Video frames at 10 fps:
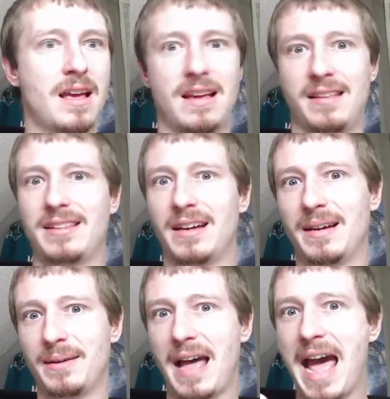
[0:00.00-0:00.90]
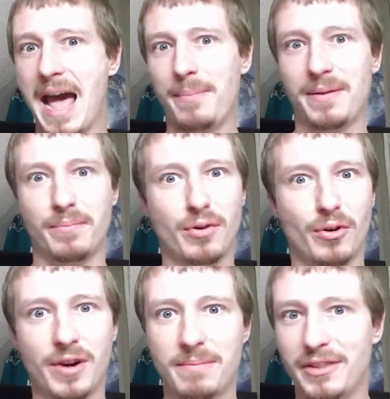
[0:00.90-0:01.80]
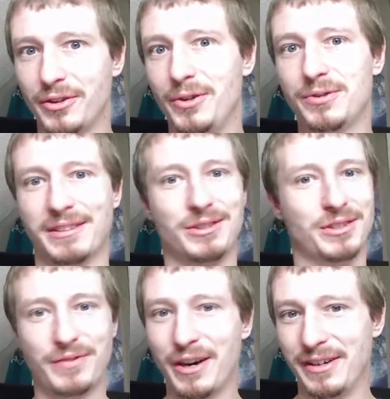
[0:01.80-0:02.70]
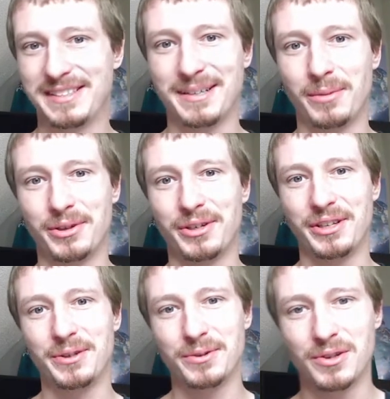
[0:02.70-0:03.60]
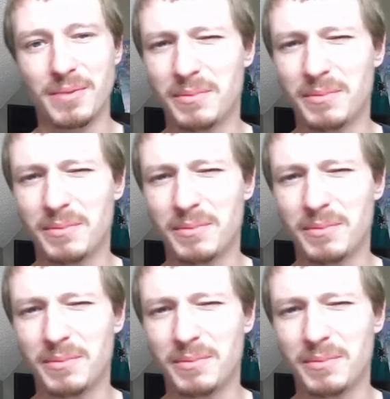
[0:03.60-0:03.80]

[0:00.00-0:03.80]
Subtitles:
the app and program that they're using looks very similar to YouTube.